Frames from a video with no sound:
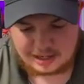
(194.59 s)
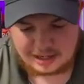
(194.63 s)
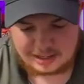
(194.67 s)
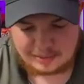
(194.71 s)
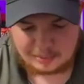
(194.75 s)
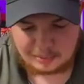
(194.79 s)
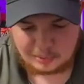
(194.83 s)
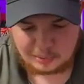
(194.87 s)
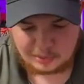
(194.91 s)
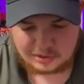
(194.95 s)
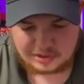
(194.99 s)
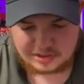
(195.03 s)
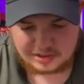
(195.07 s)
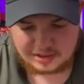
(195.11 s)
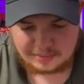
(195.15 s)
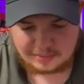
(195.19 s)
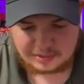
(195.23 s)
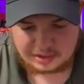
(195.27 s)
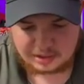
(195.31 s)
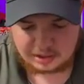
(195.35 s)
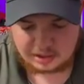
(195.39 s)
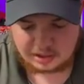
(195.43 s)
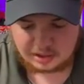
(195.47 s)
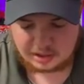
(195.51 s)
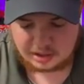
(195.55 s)
he pulls
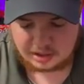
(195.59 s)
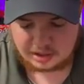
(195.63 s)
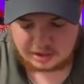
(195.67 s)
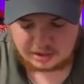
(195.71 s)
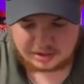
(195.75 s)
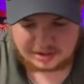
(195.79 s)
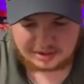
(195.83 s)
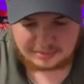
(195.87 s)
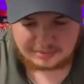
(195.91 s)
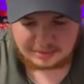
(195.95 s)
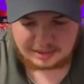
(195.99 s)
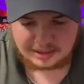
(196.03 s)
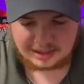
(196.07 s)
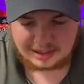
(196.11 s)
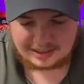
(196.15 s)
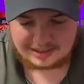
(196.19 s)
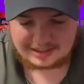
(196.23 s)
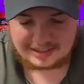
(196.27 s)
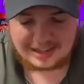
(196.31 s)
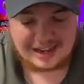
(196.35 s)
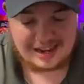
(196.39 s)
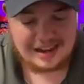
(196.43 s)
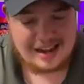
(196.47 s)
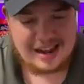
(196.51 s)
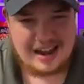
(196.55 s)
something good or something like
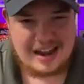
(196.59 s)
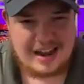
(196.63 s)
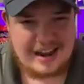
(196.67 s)
that.